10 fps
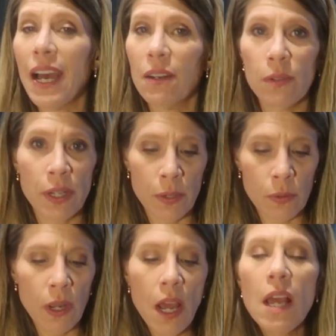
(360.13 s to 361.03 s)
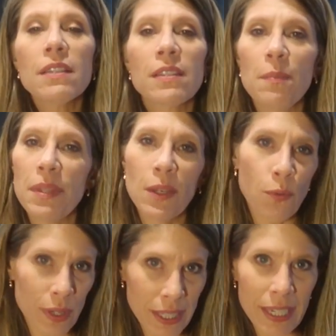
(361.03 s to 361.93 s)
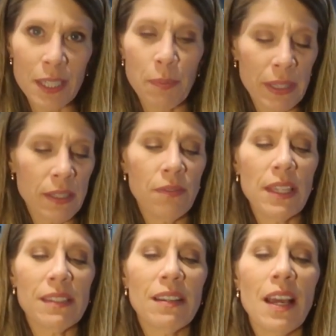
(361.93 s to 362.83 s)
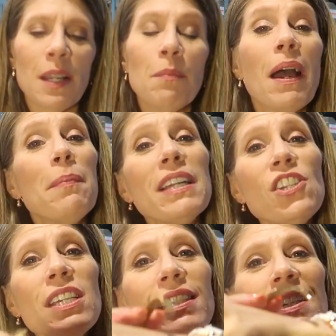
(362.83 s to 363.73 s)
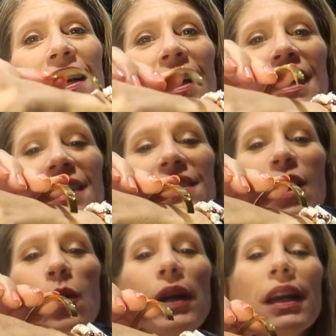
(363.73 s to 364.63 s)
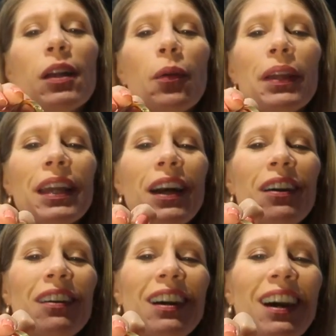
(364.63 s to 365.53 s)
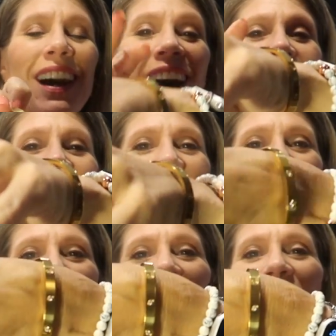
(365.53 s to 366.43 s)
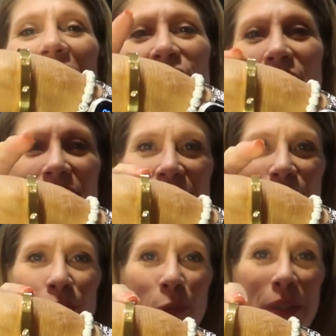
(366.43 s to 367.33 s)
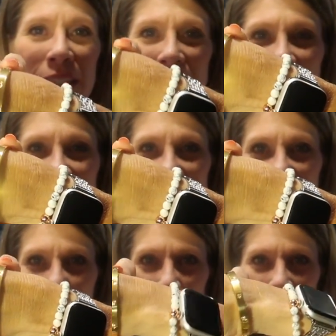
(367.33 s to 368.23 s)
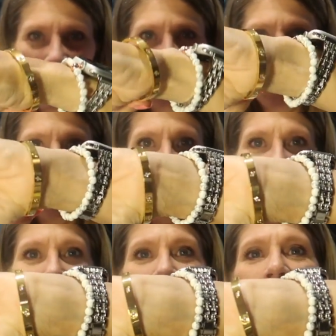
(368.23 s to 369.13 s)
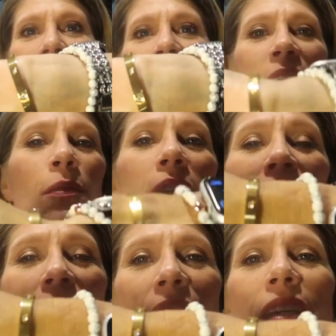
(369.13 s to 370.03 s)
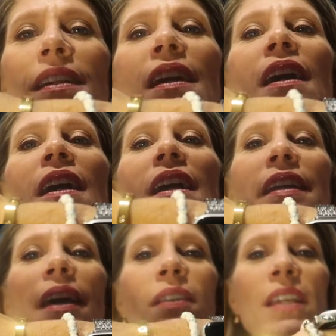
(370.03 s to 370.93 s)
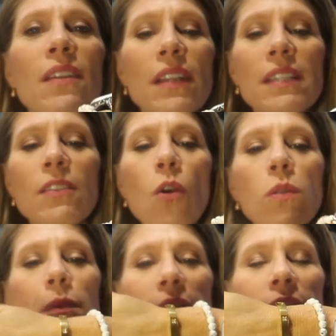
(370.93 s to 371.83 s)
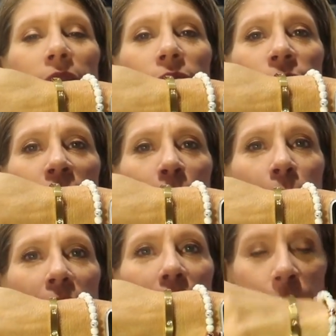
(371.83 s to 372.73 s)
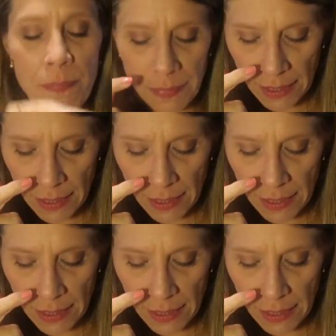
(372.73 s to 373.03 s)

I don't know. Something really expensive that's not in my budget. So here we go. There we go. I actually have a silver one like this that I picked up off of Amazon that I really like. And now here is a gold one. Very pretty.